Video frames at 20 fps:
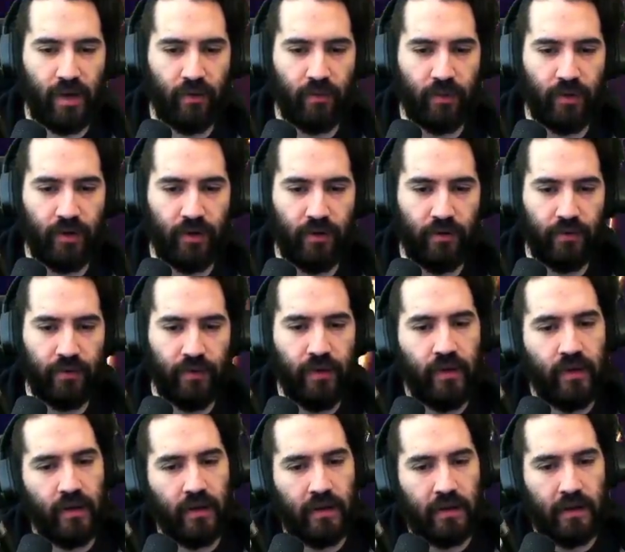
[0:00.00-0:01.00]
window,
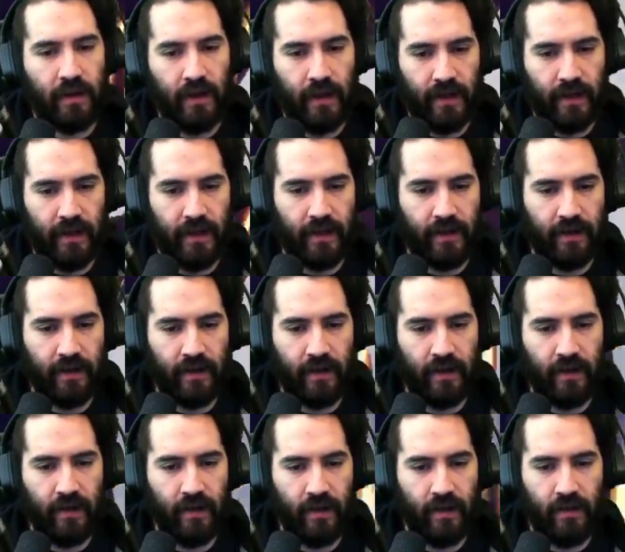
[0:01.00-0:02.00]
and
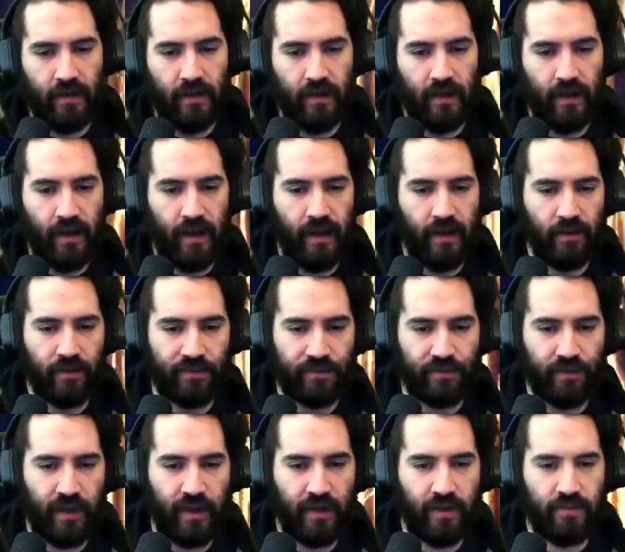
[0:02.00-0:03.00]
I also
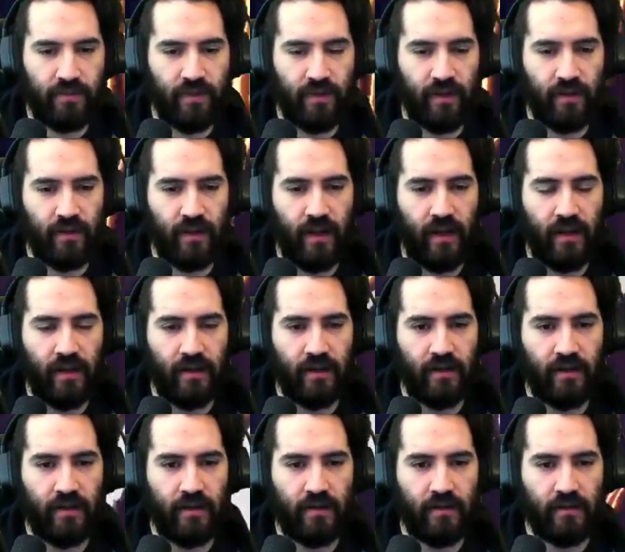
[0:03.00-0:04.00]
have a lot.
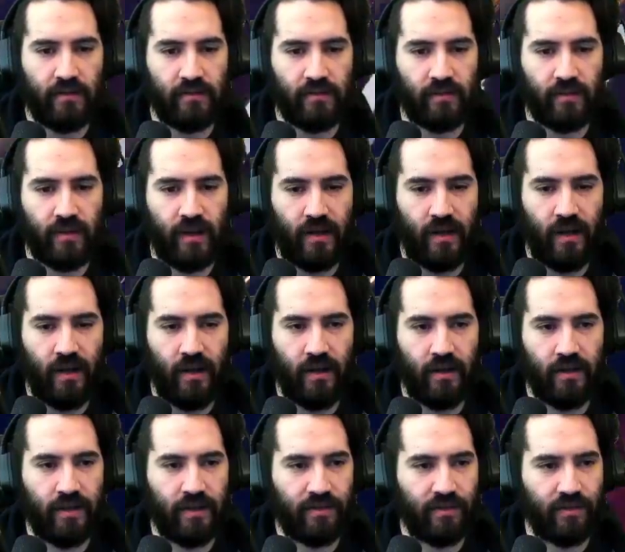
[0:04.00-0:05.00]
Oh,
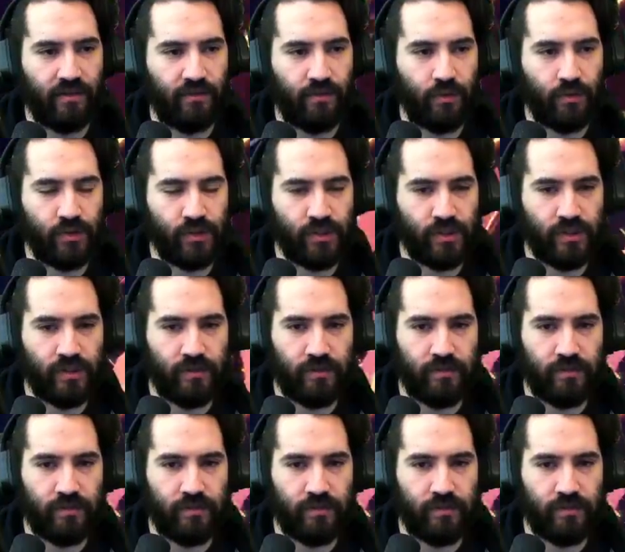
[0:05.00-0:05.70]
that's unfortunate.